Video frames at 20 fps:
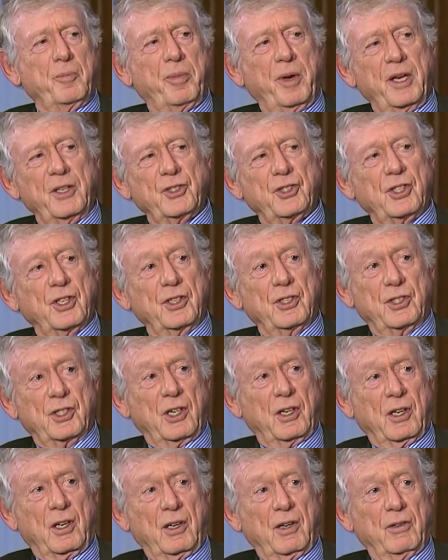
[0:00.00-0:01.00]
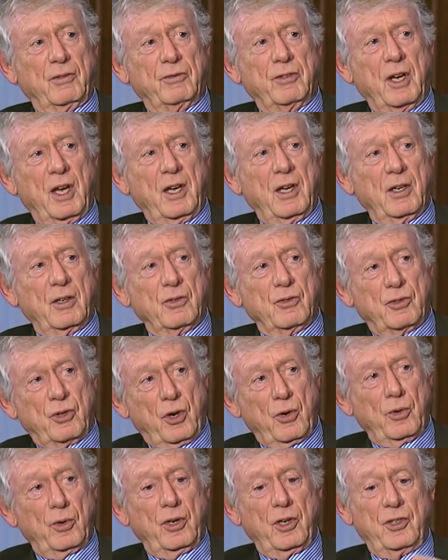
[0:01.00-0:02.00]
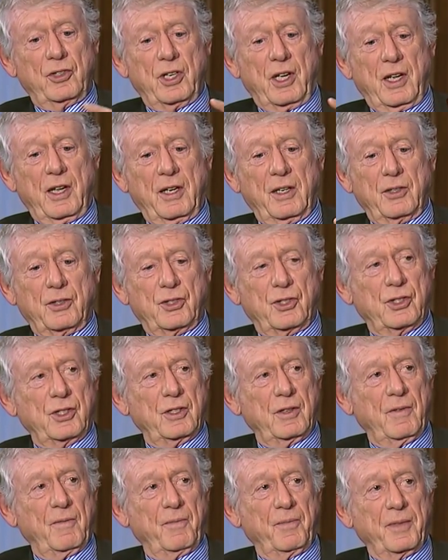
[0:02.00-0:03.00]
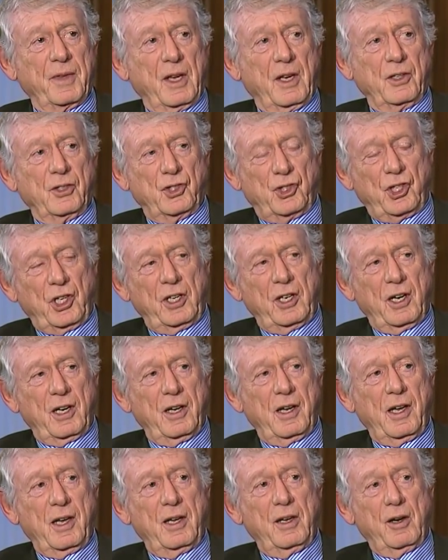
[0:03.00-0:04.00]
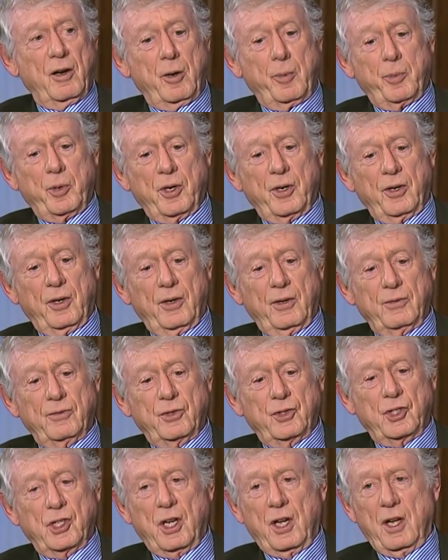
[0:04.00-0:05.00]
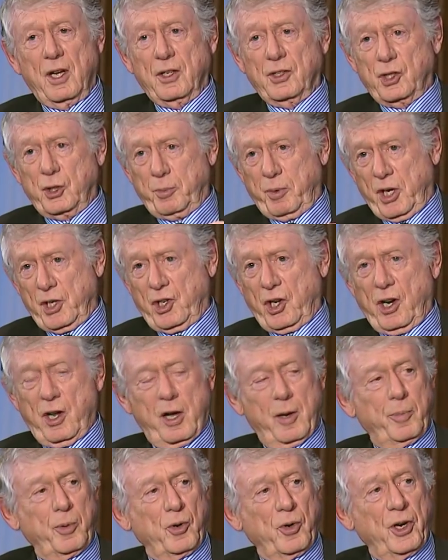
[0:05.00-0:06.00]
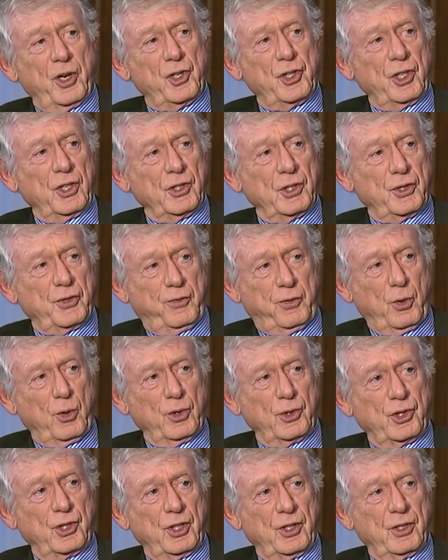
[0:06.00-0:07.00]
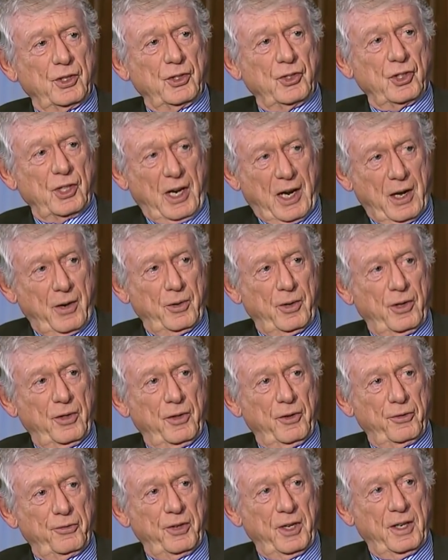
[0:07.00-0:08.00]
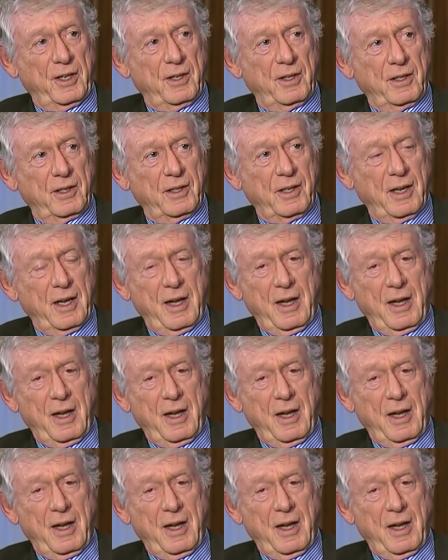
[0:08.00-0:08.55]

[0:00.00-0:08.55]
basis of drone attacks, CIA operatives, special operations forces out in the field,